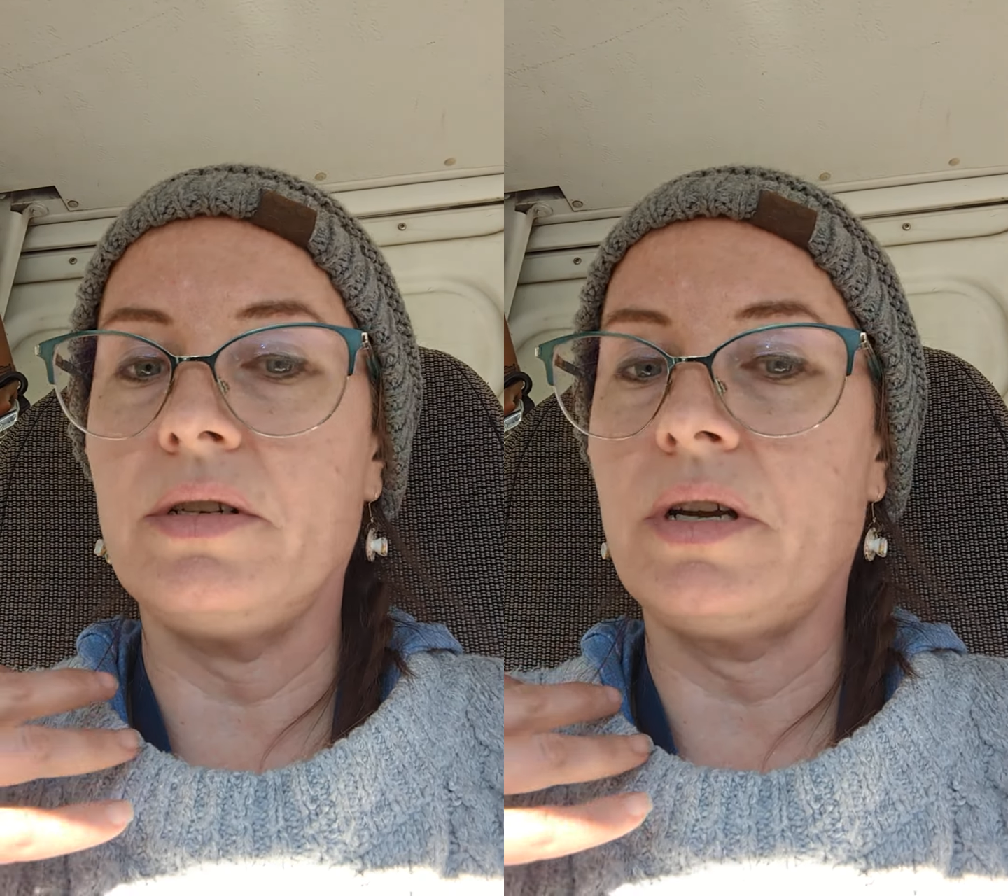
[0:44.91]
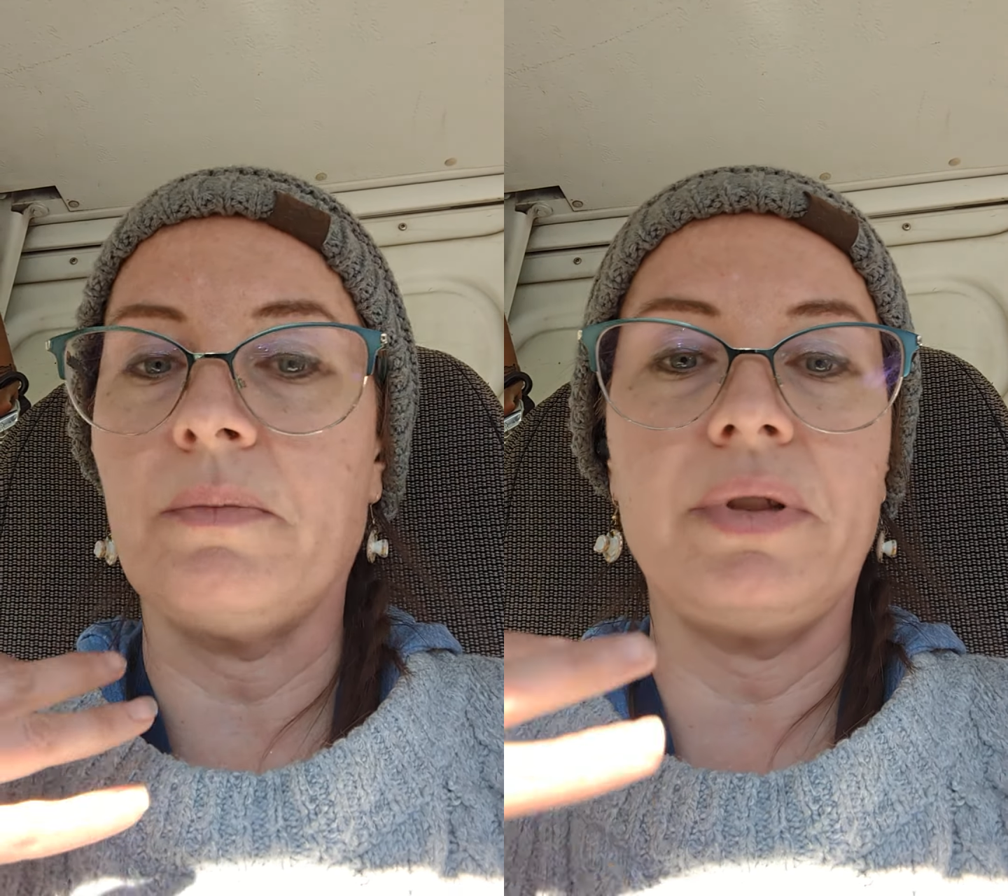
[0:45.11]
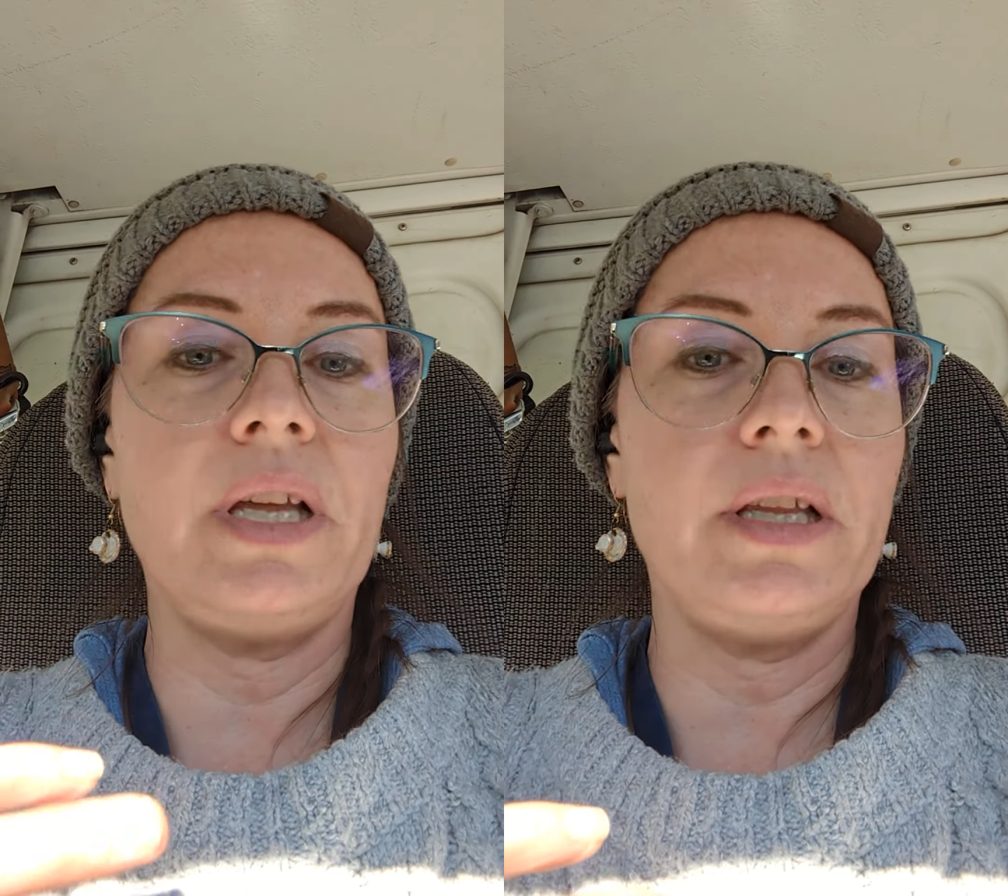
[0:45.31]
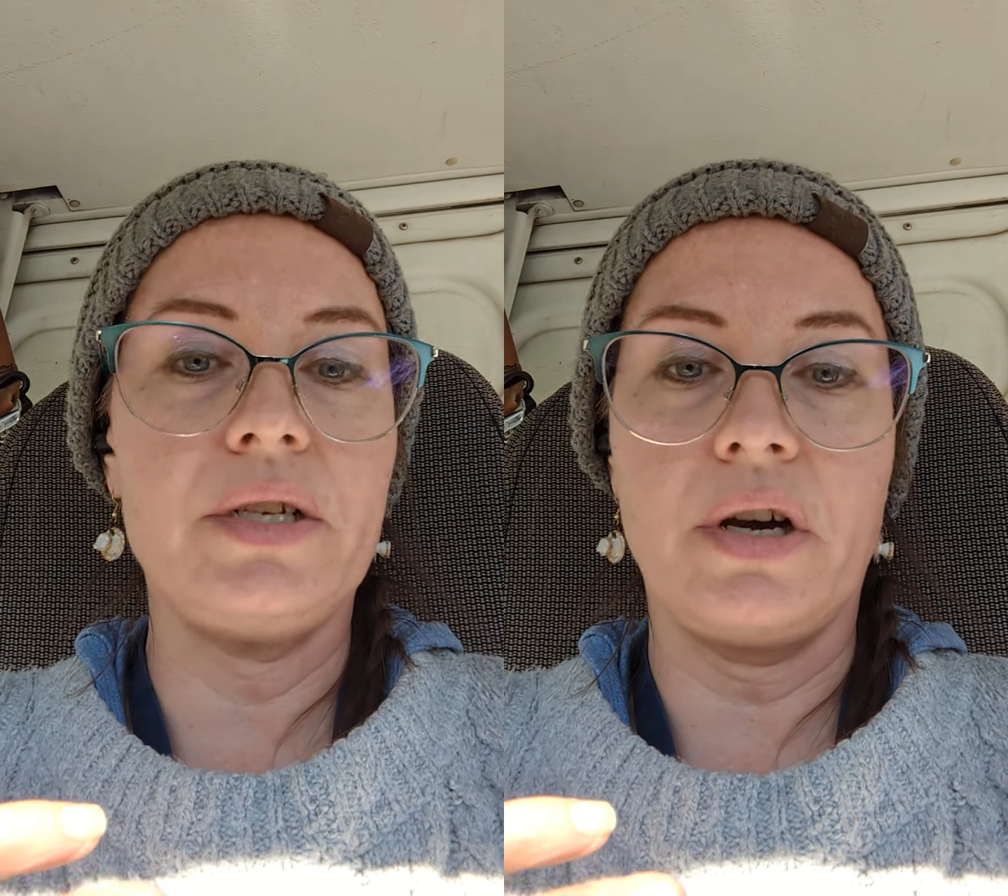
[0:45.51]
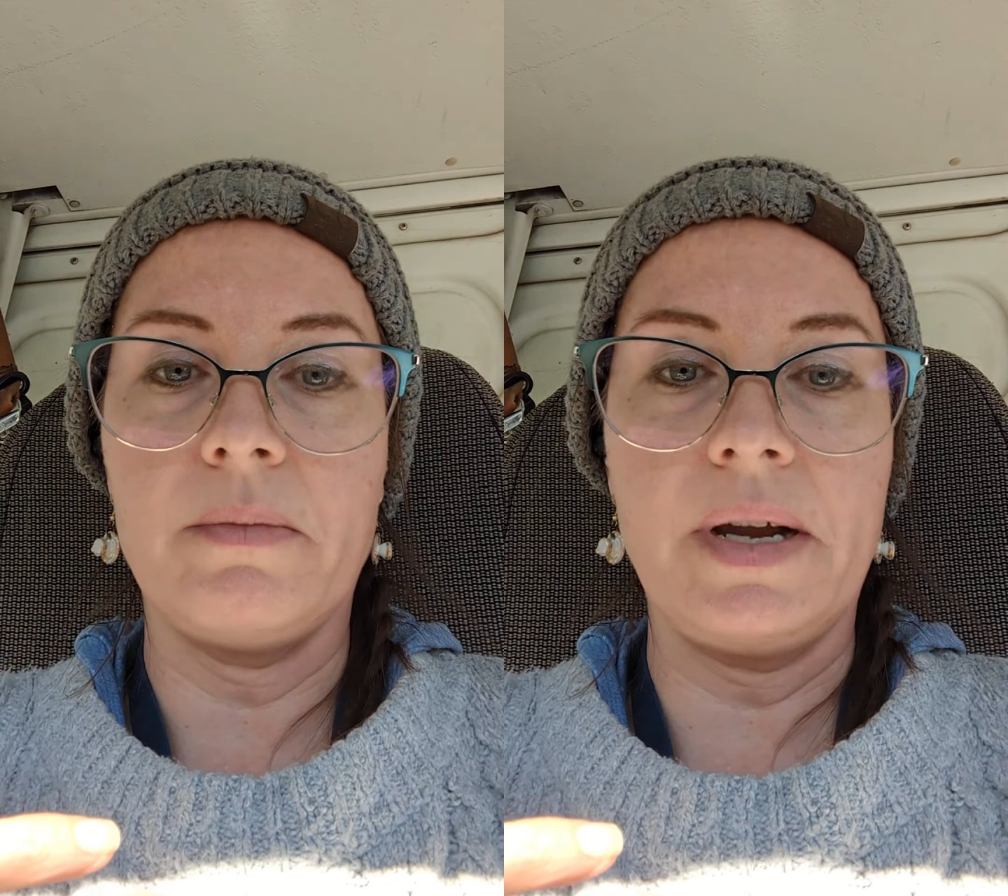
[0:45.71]
completely
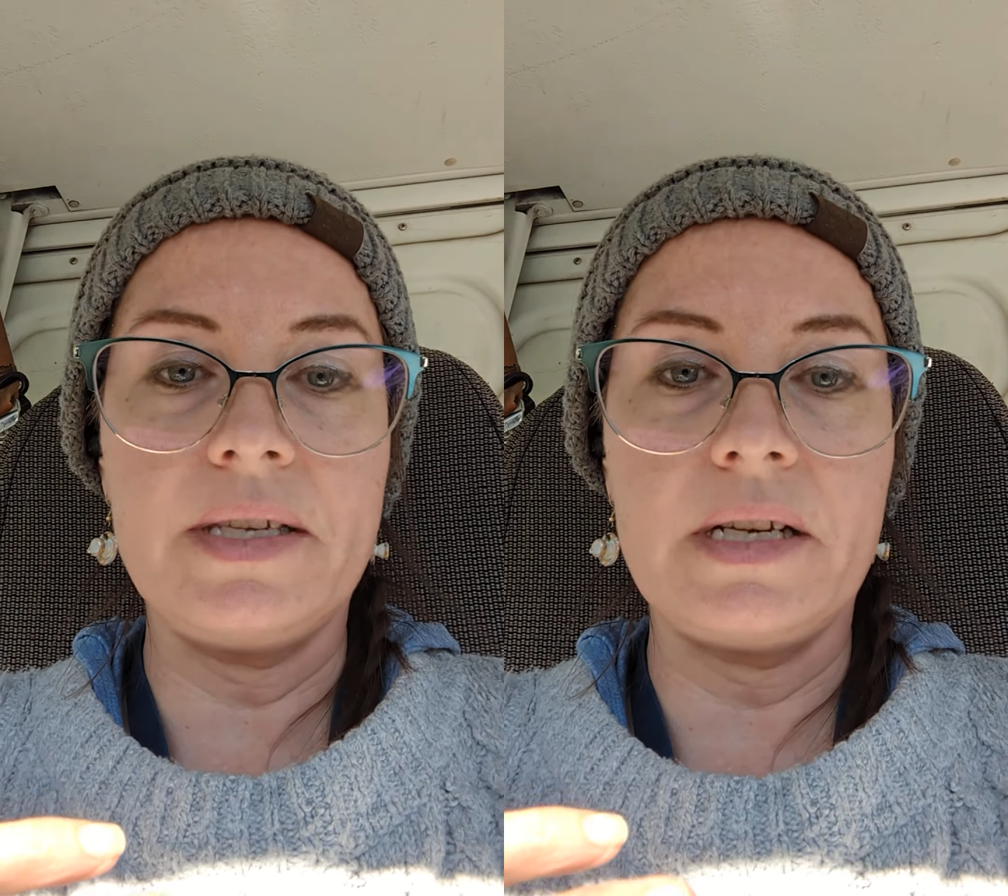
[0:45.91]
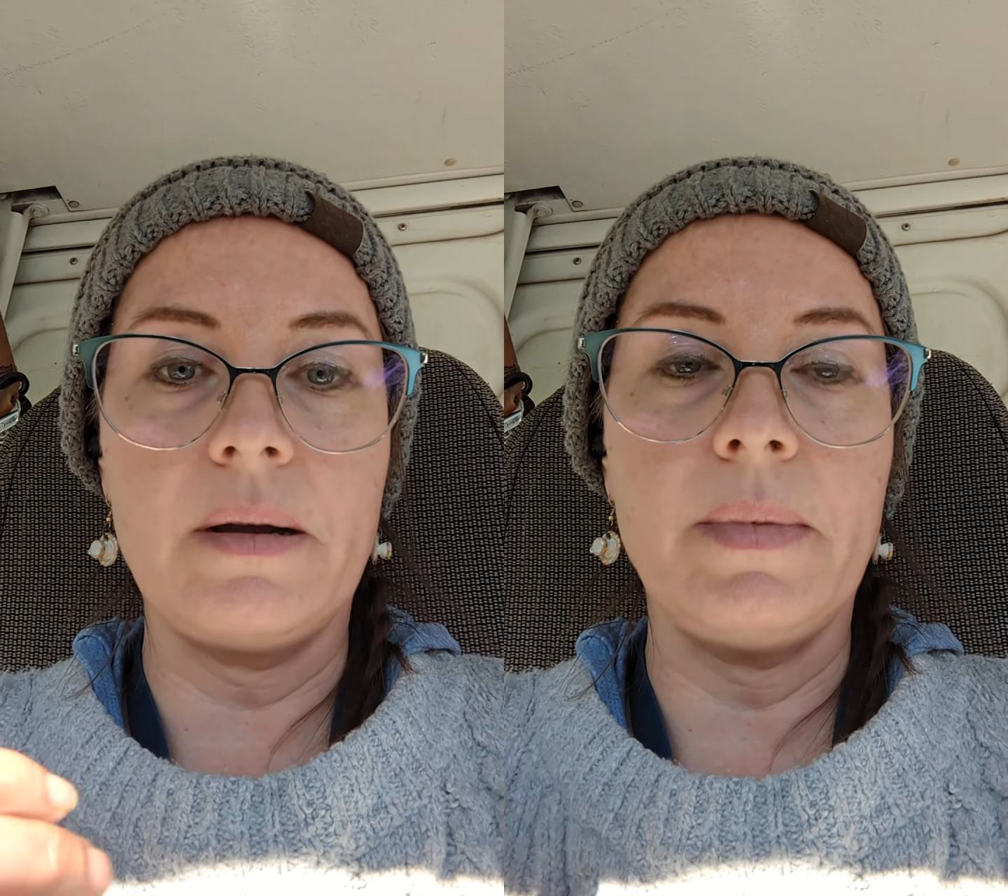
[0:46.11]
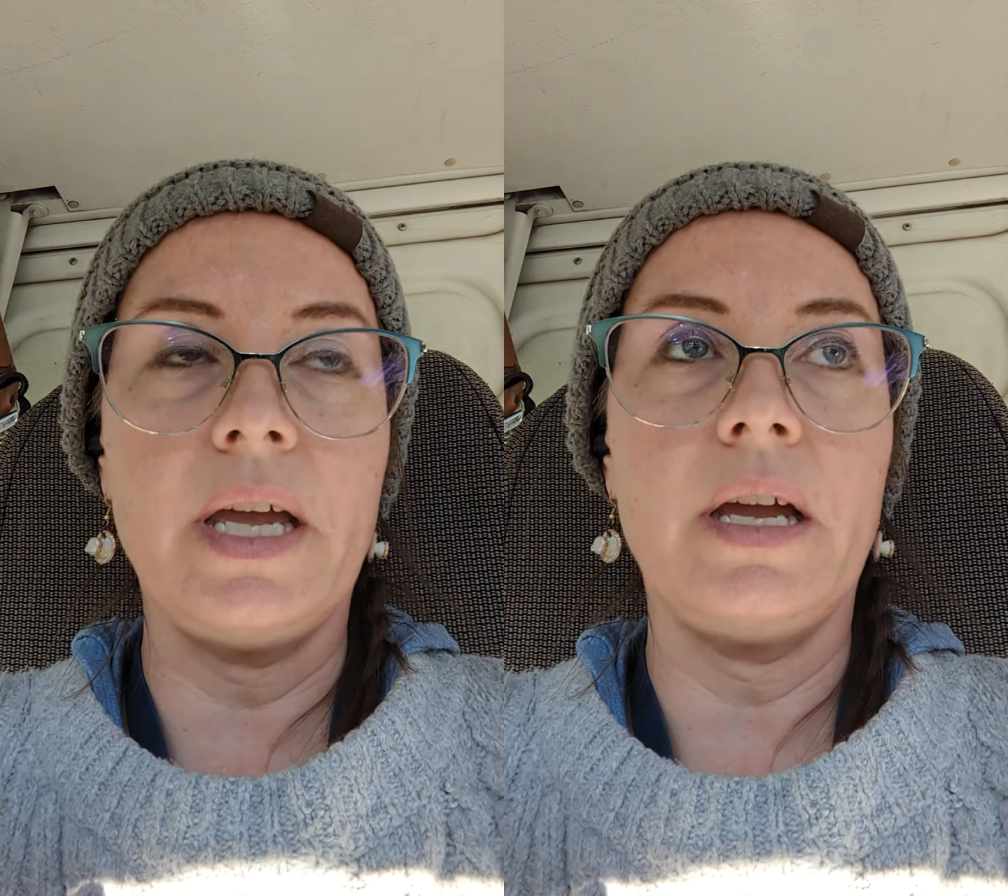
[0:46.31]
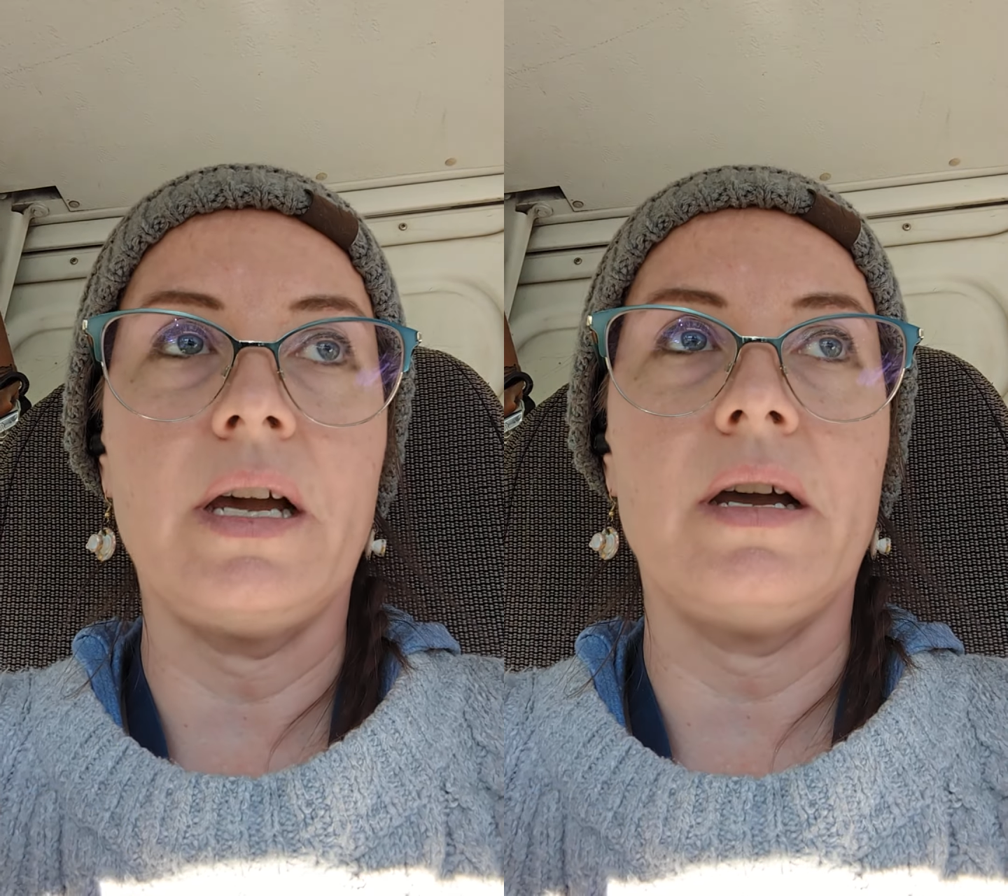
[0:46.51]
turn my stomach.